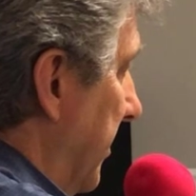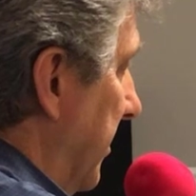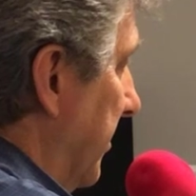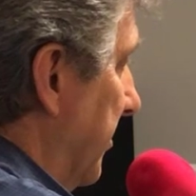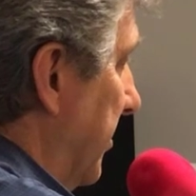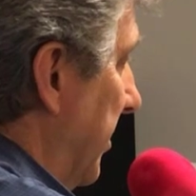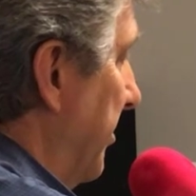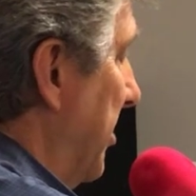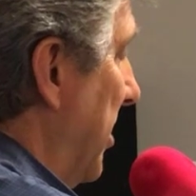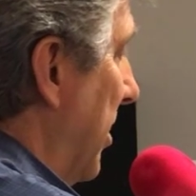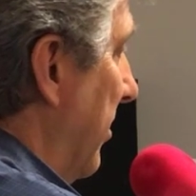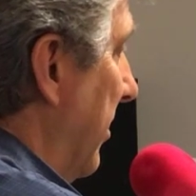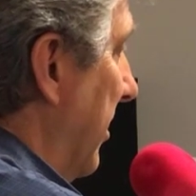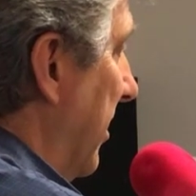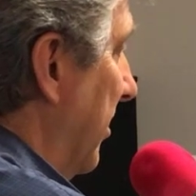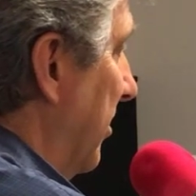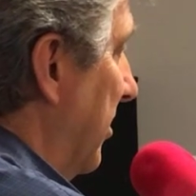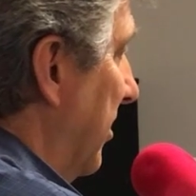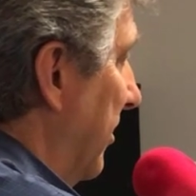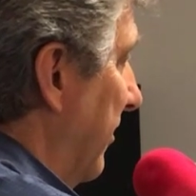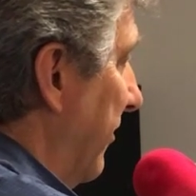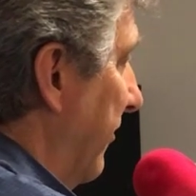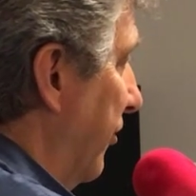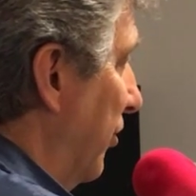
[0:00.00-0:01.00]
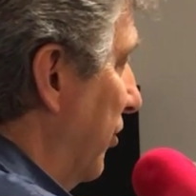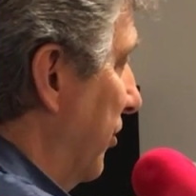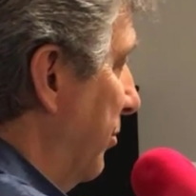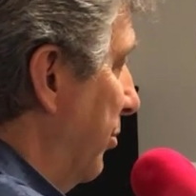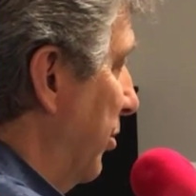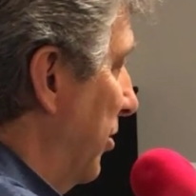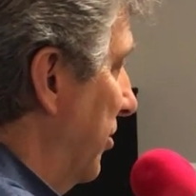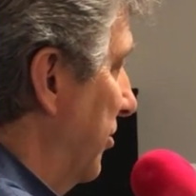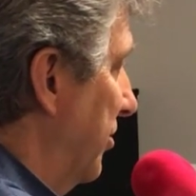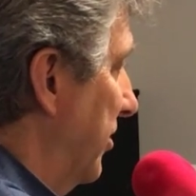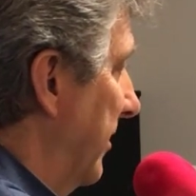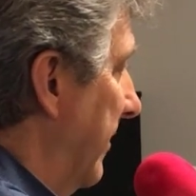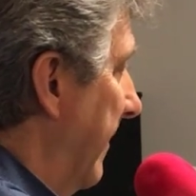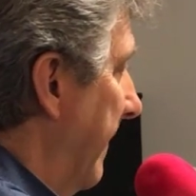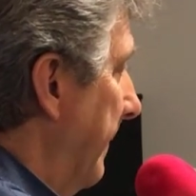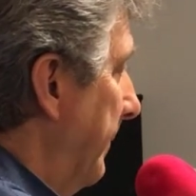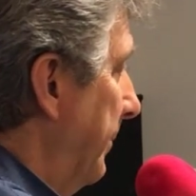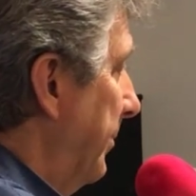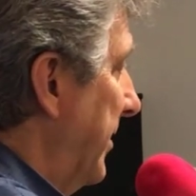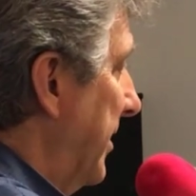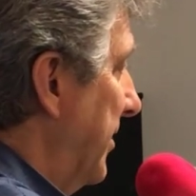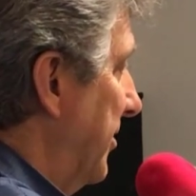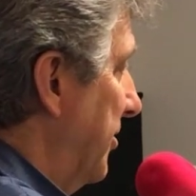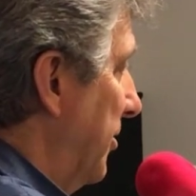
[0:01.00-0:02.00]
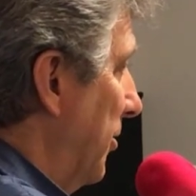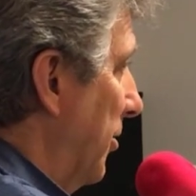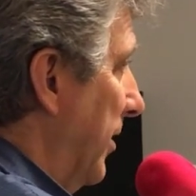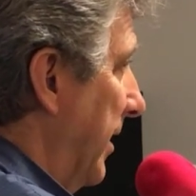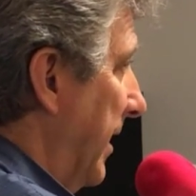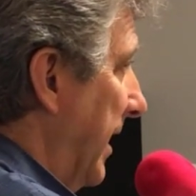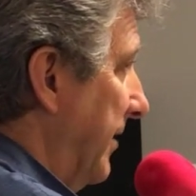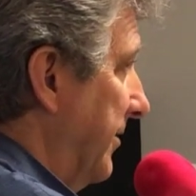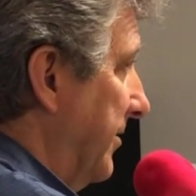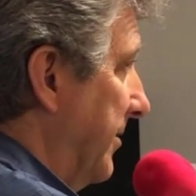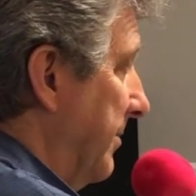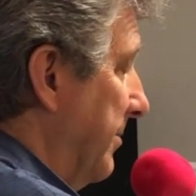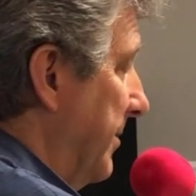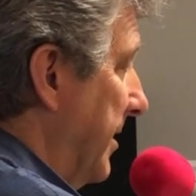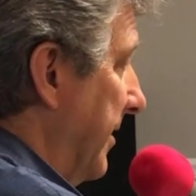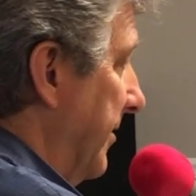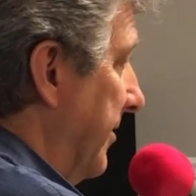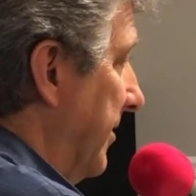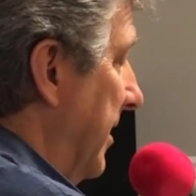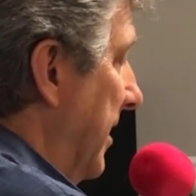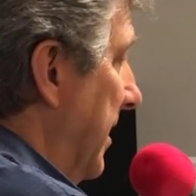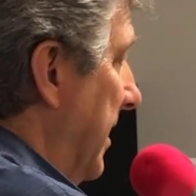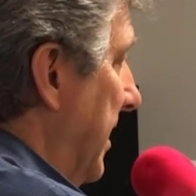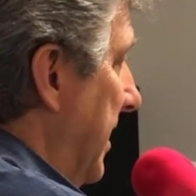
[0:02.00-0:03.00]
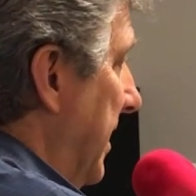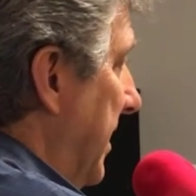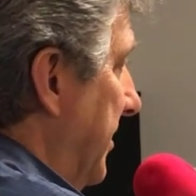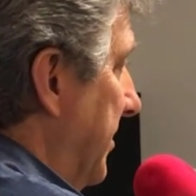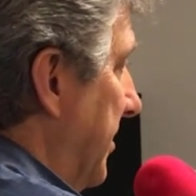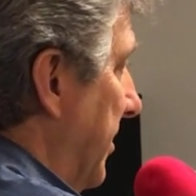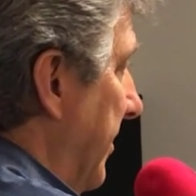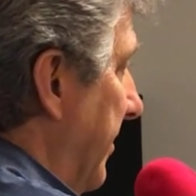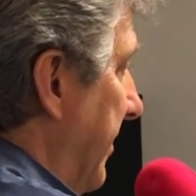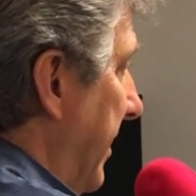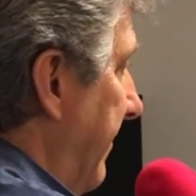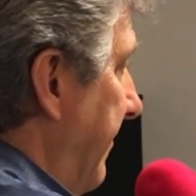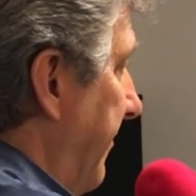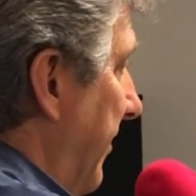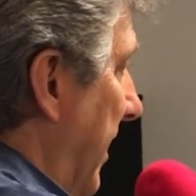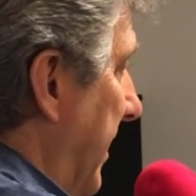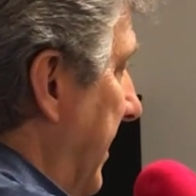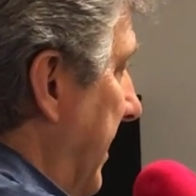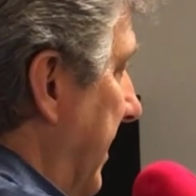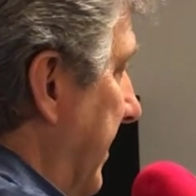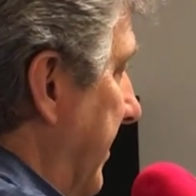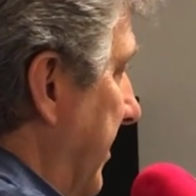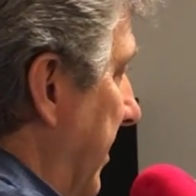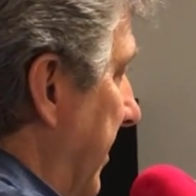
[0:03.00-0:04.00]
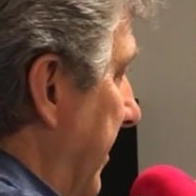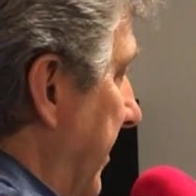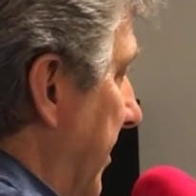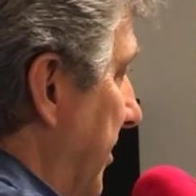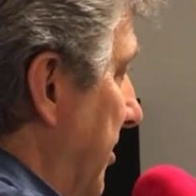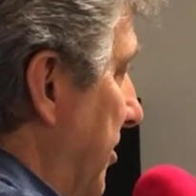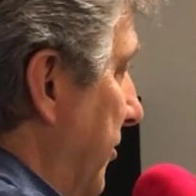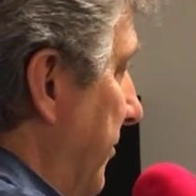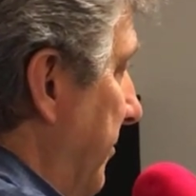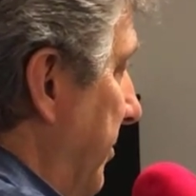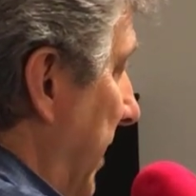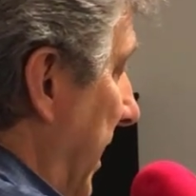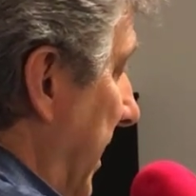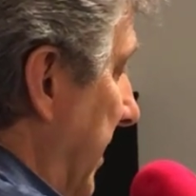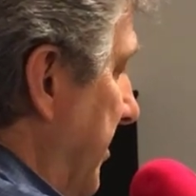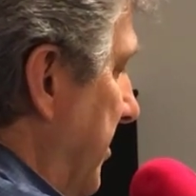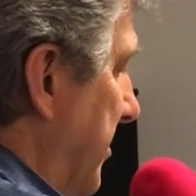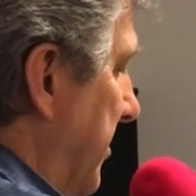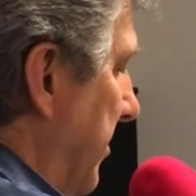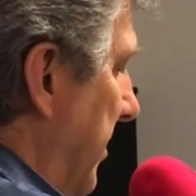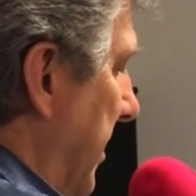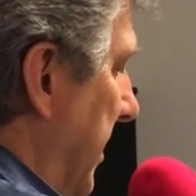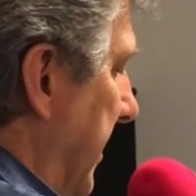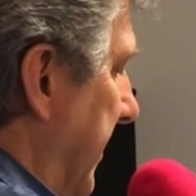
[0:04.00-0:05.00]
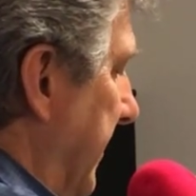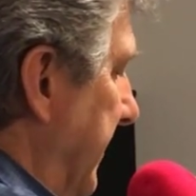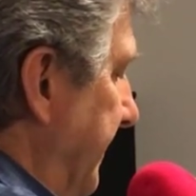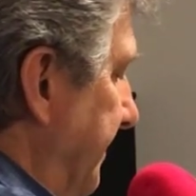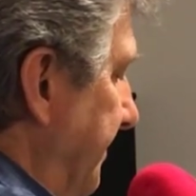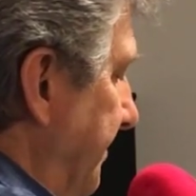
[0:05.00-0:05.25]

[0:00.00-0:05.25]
So I'm telling this as a first-person story as the mother. So they find out that you passed away.